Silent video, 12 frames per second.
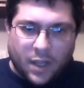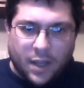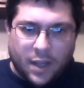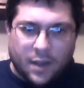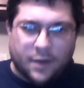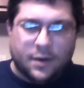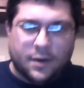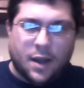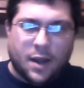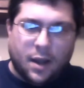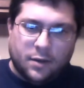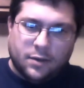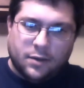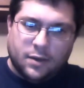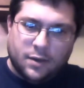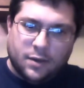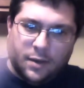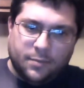and I'm
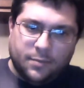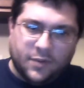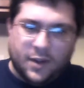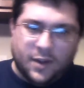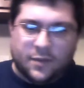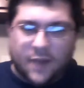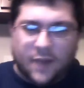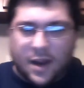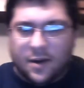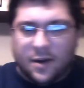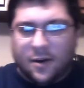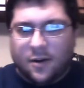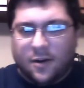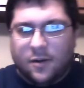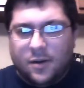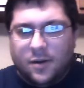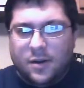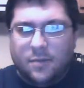saying sayonara.
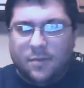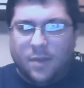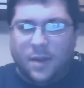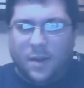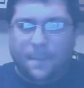Bye.